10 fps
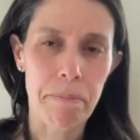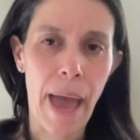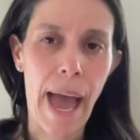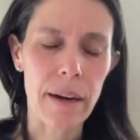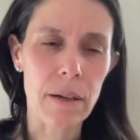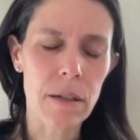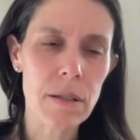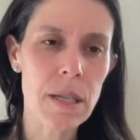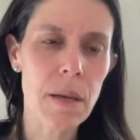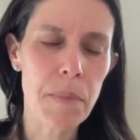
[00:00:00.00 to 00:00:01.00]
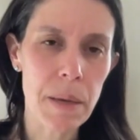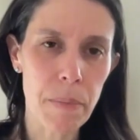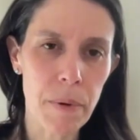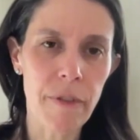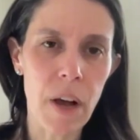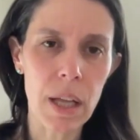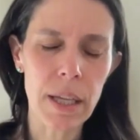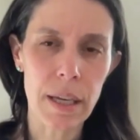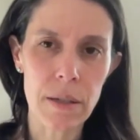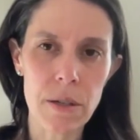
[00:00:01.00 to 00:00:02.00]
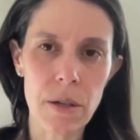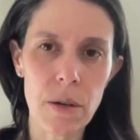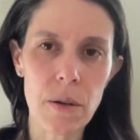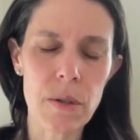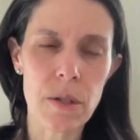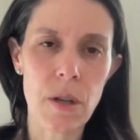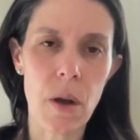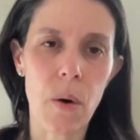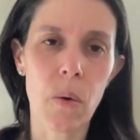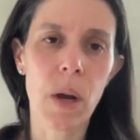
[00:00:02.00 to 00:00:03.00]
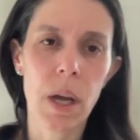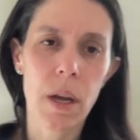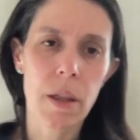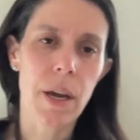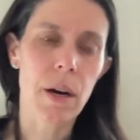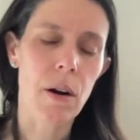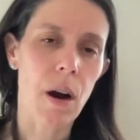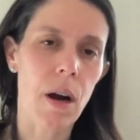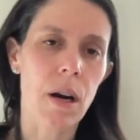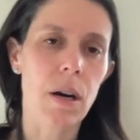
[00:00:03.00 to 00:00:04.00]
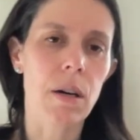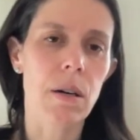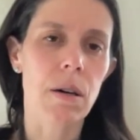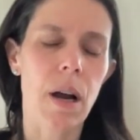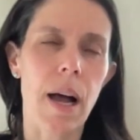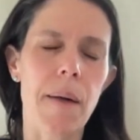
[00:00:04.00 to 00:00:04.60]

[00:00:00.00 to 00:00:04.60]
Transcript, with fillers: patterns that people fall into. So there are